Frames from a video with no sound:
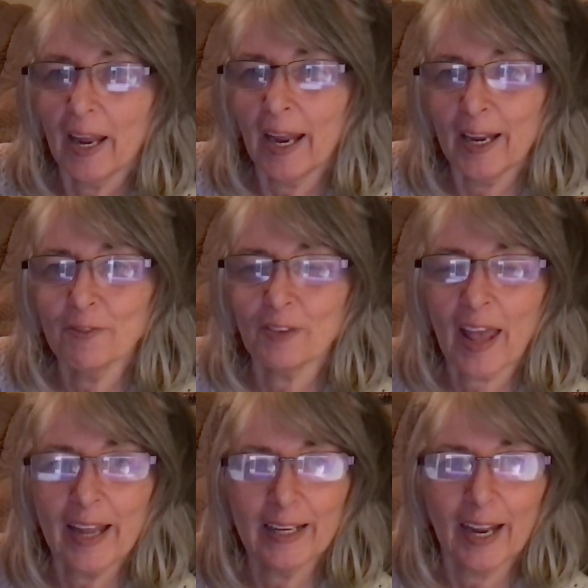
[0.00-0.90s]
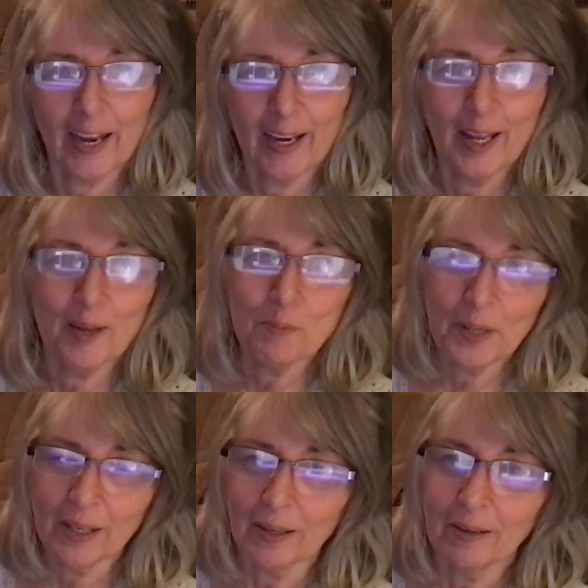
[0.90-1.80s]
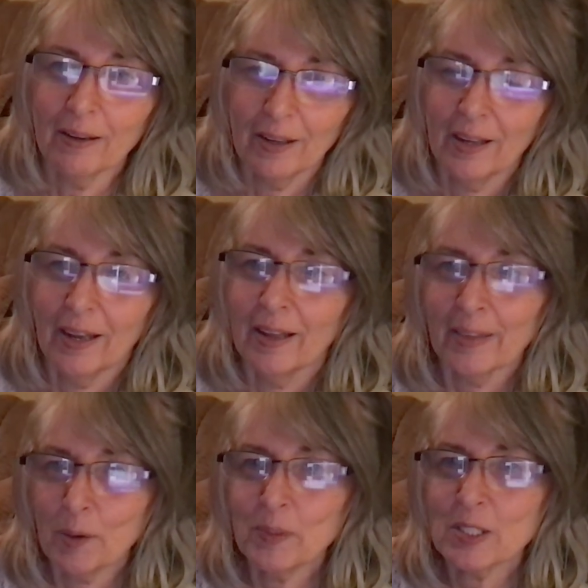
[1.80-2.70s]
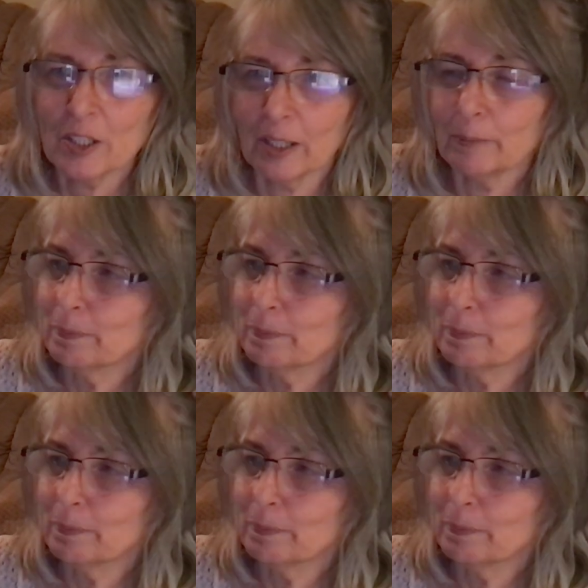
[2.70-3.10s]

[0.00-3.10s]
A flat, A, and B. That was good.